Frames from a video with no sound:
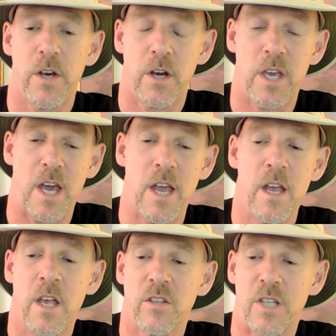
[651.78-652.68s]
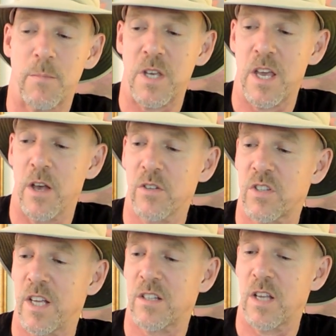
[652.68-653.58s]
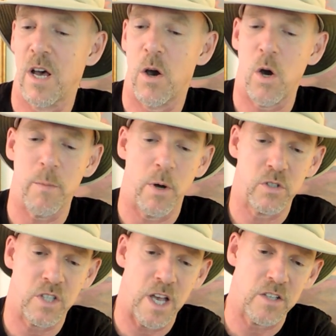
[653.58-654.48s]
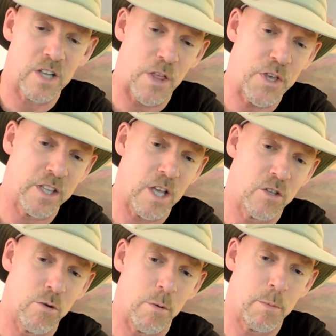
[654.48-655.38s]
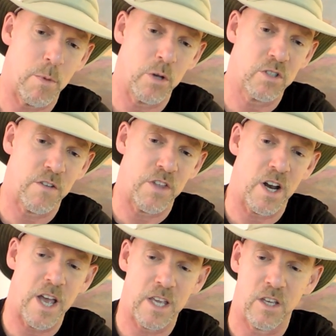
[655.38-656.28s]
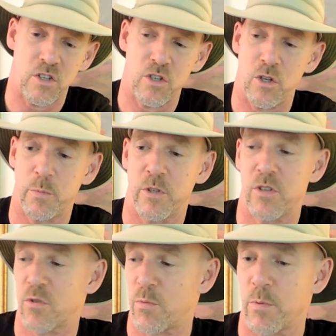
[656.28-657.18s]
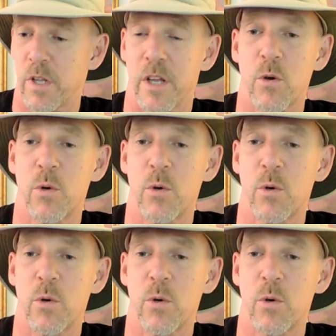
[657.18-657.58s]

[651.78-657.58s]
Okay, something else that Oboz does, and I think they do it with most of their hiking shoes, which is really